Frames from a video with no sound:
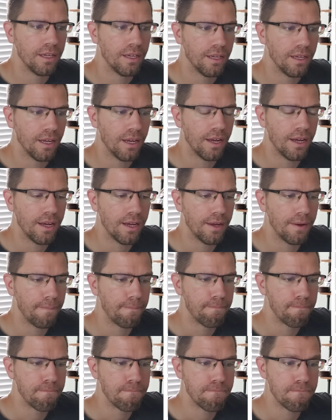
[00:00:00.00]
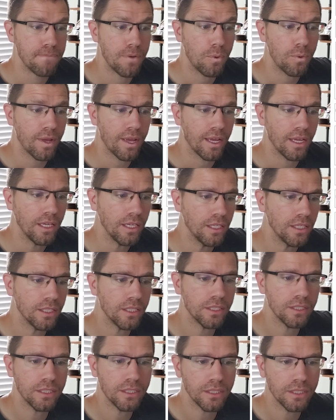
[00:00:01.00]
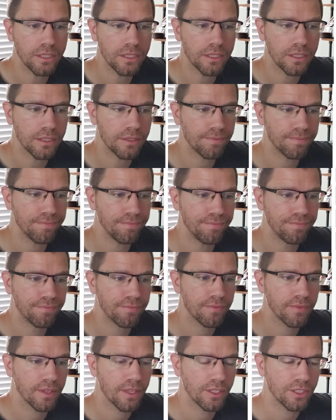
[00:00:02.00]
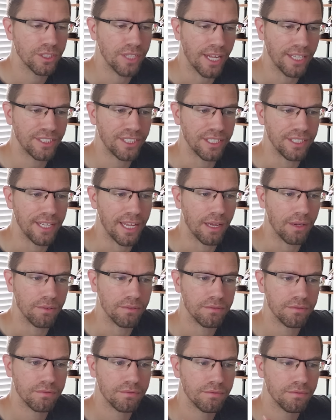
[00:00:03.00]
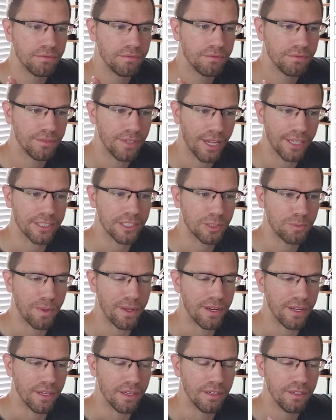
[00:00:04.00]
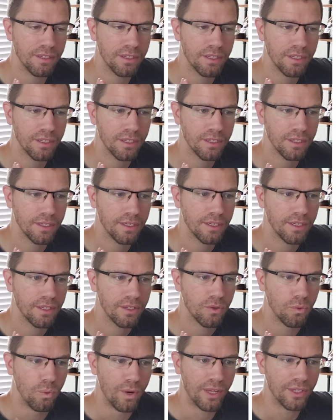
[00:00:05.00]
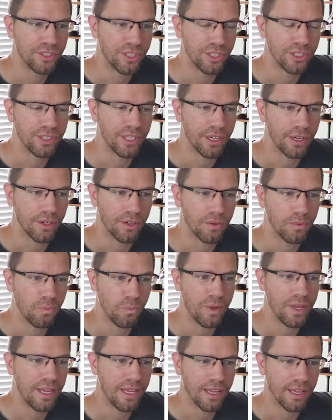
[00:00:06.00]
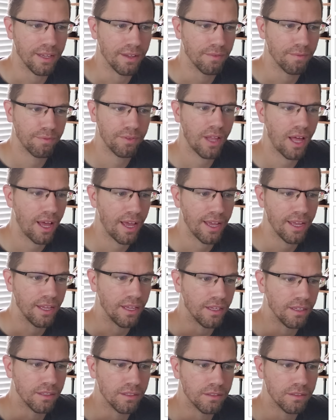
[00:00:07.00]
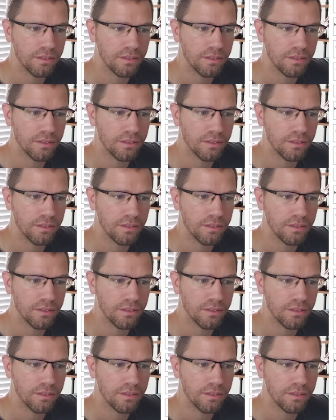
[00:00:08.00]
Okay. It's not sit down. Not suspended. What else is there? Wing, flying.